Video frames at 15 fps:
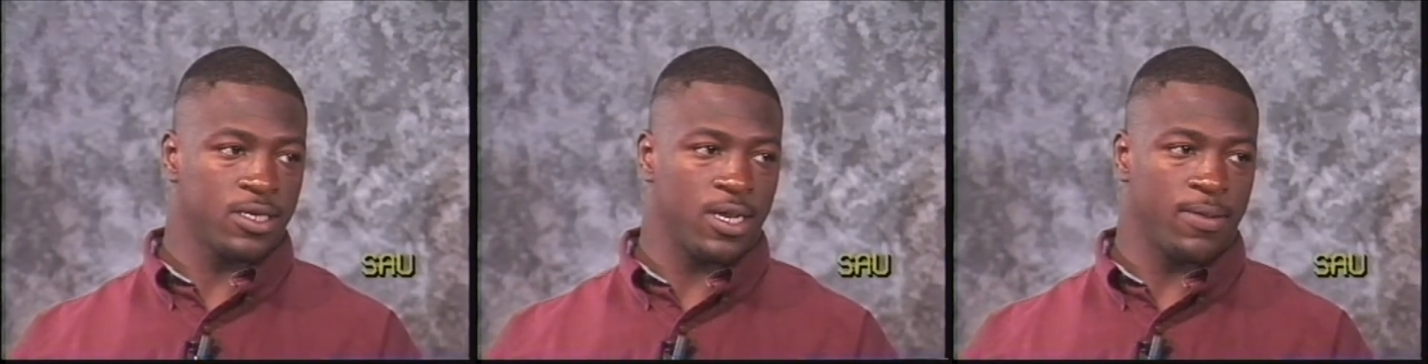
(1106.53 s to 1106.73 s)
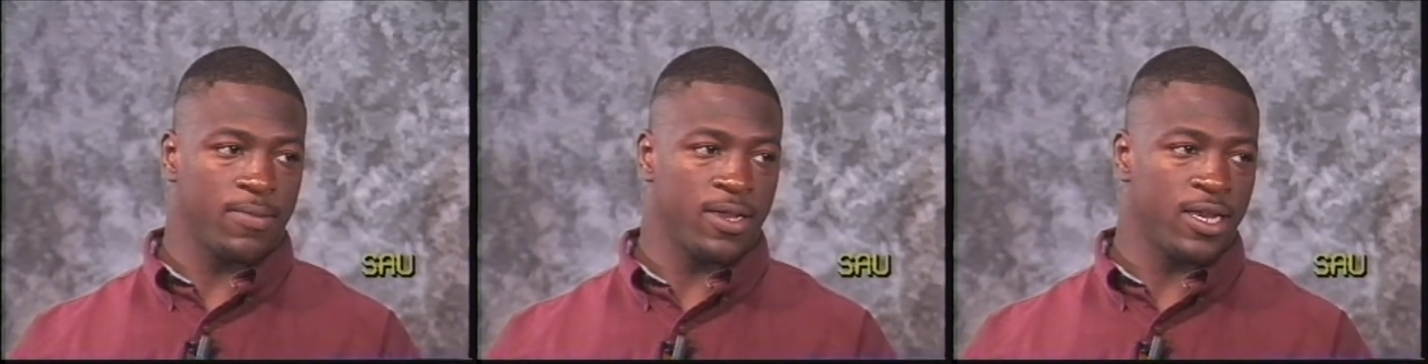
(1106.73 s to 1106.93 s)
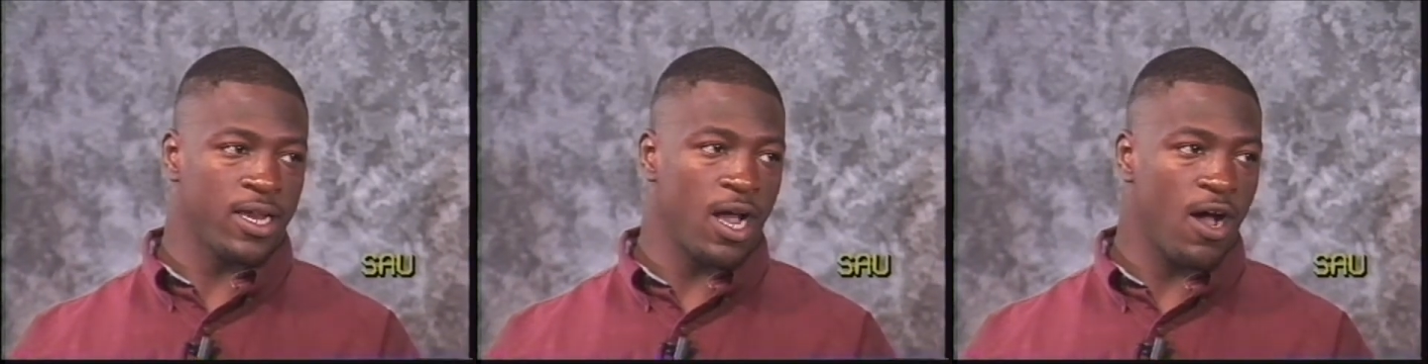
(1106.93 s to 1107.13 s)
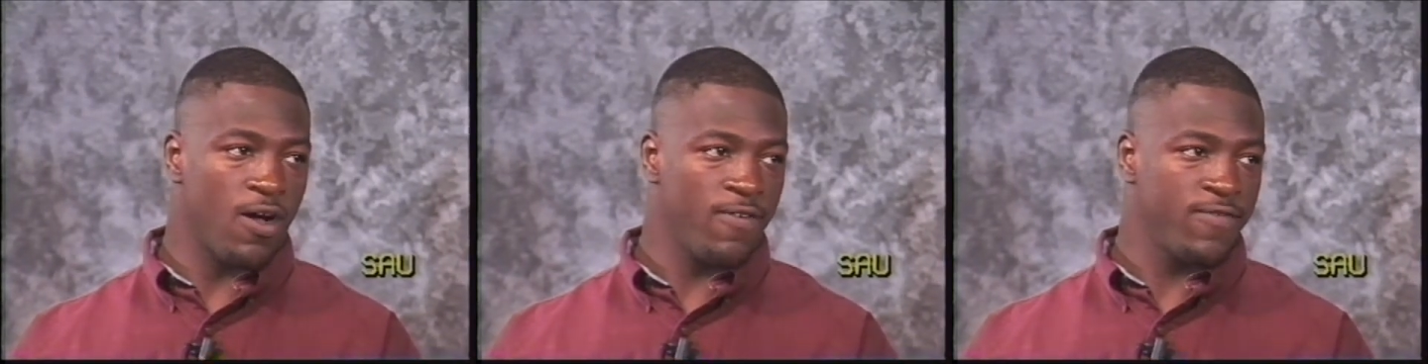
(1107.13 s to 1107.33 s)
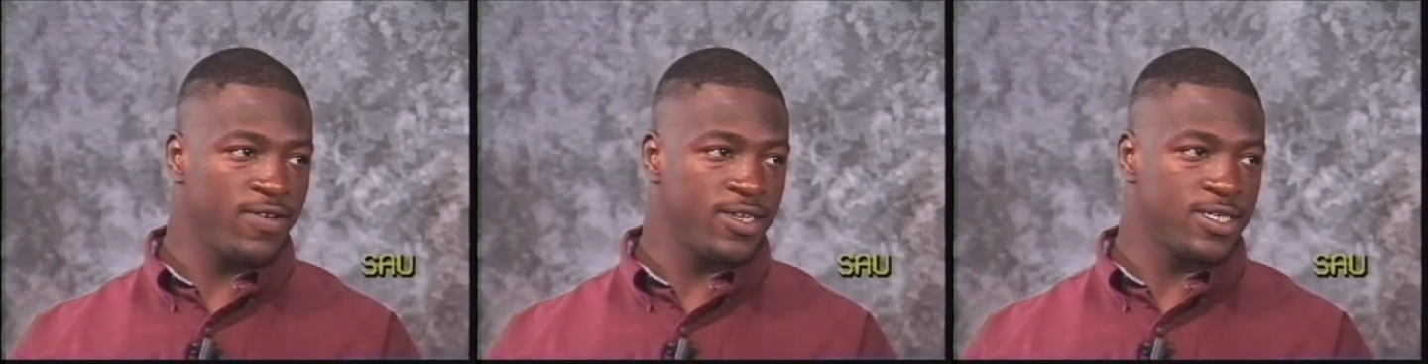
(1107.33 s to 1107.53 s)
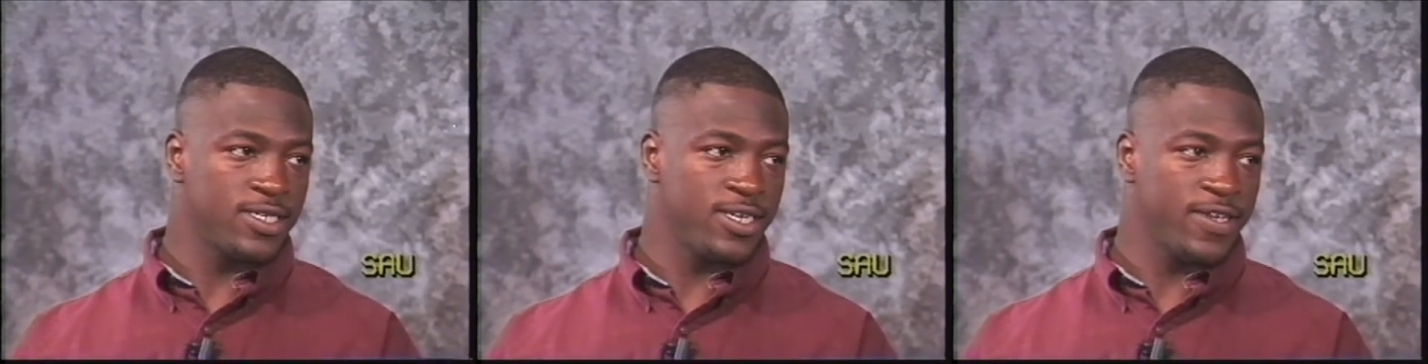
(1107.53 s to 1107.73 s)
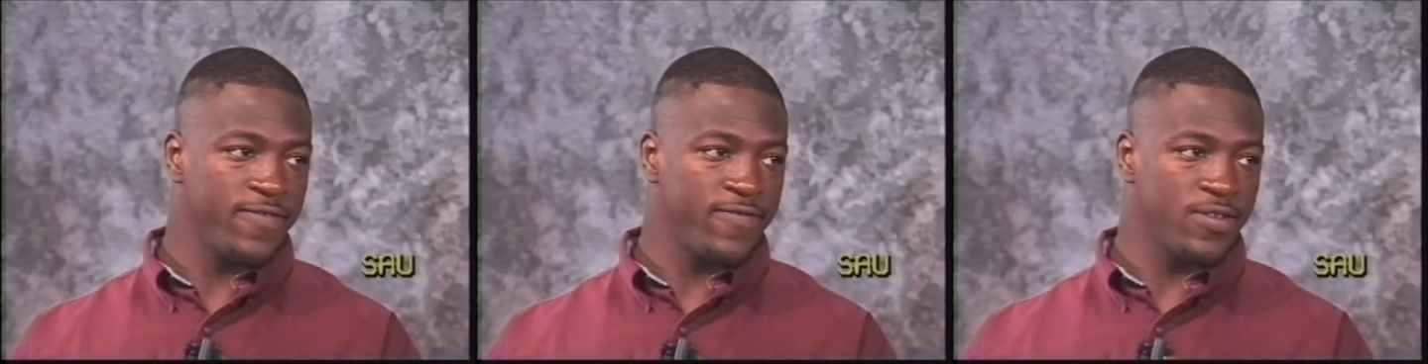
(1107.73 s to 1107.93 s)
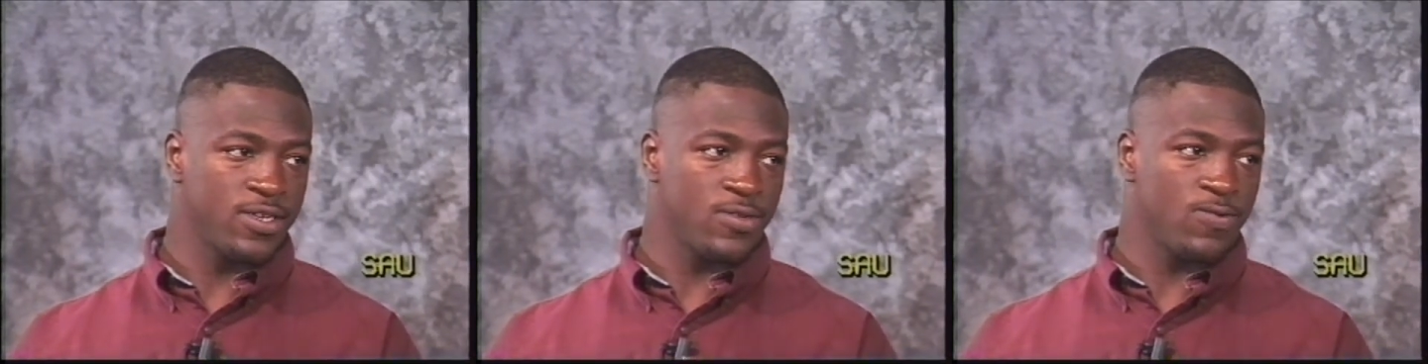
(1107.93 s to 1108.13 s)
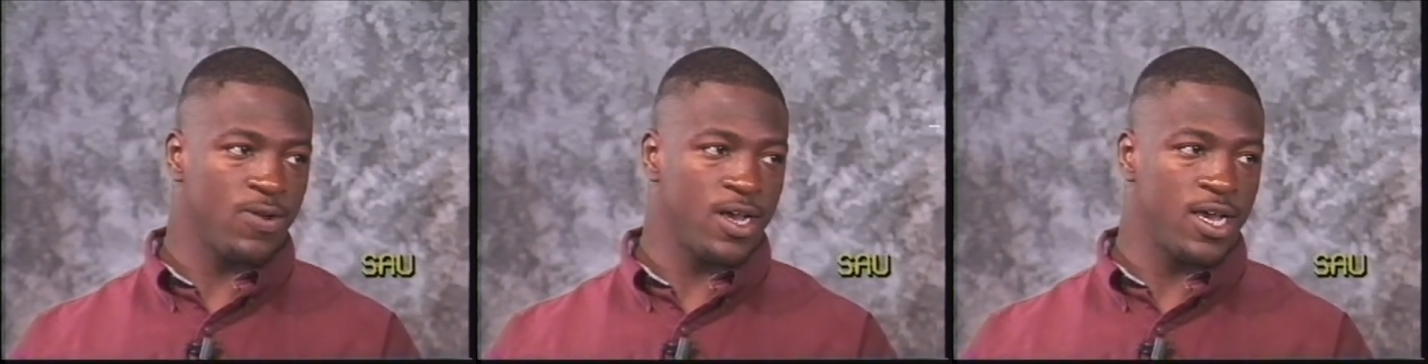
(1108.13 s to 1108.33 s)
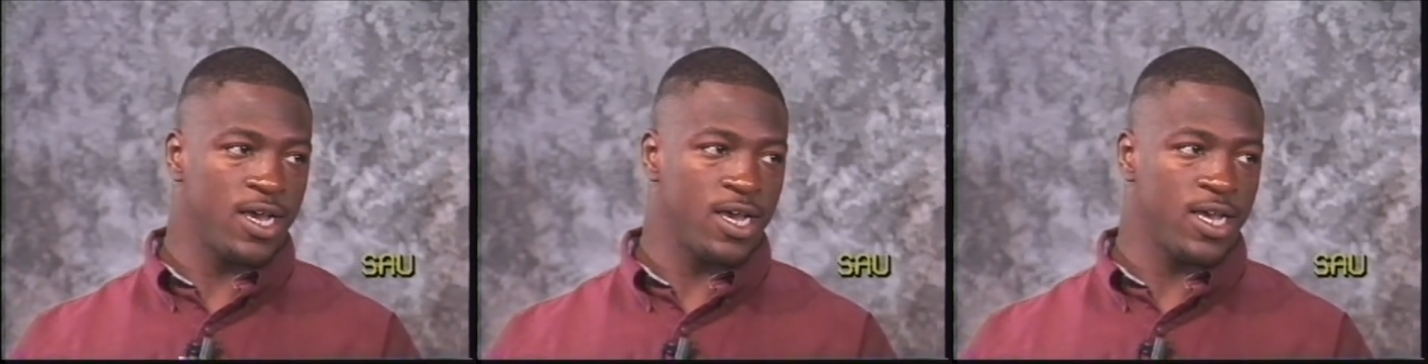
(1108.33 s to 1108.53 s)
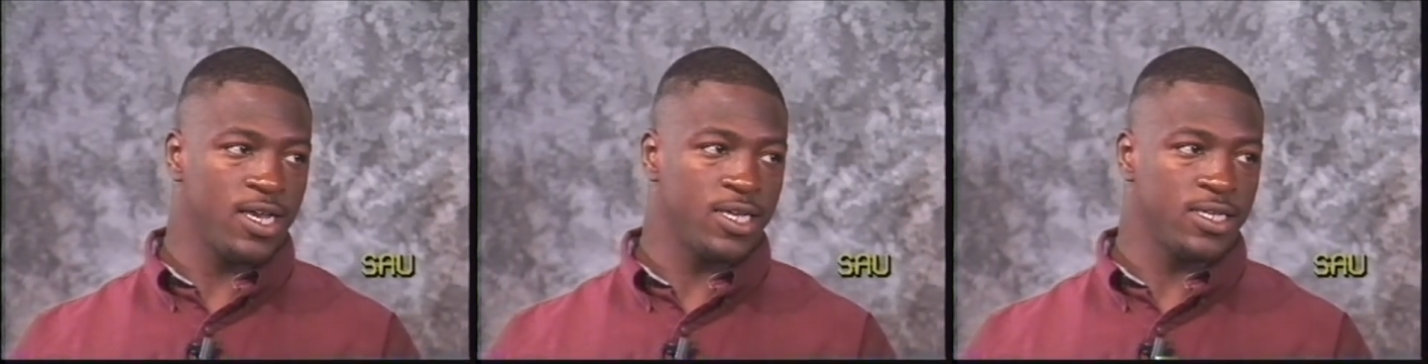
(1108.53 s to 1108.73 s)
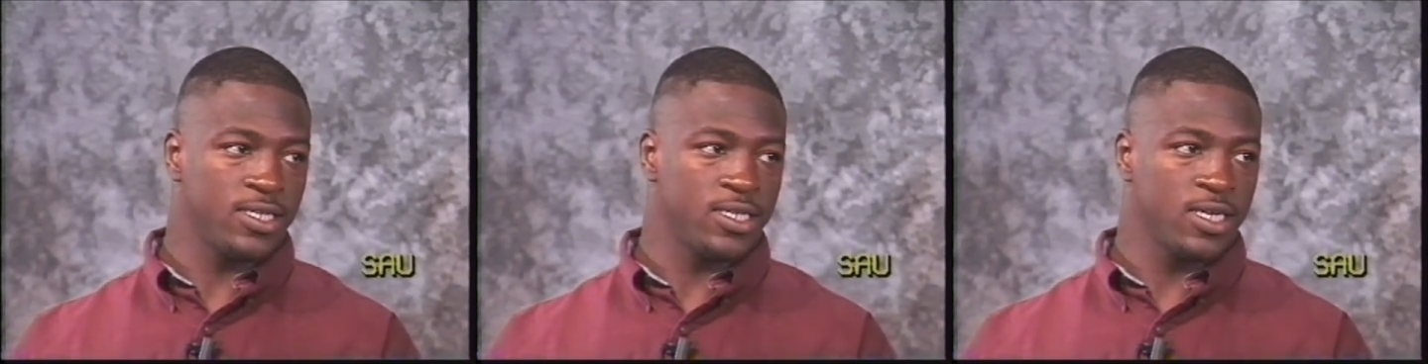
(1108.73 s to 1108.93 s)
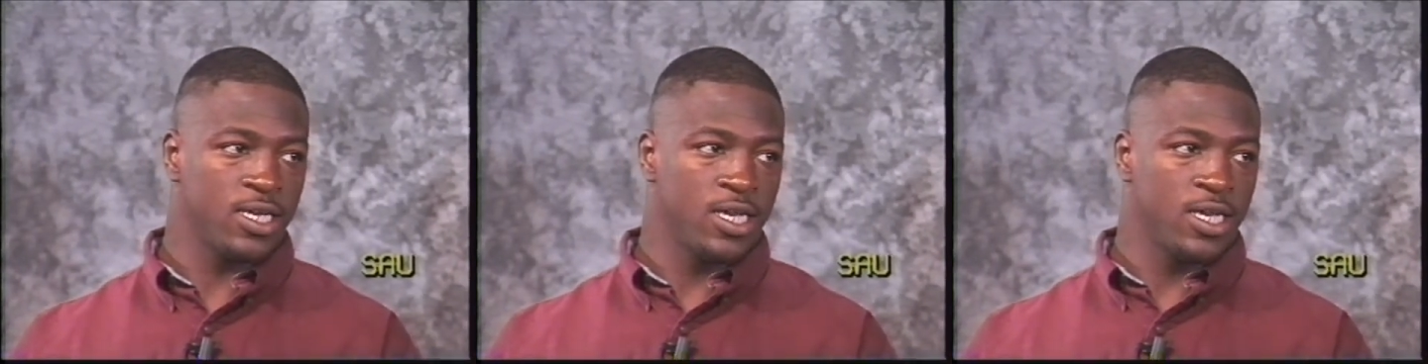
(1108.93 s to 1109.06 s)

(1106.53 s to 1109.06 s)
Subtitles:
I mean, offense, defense-wise,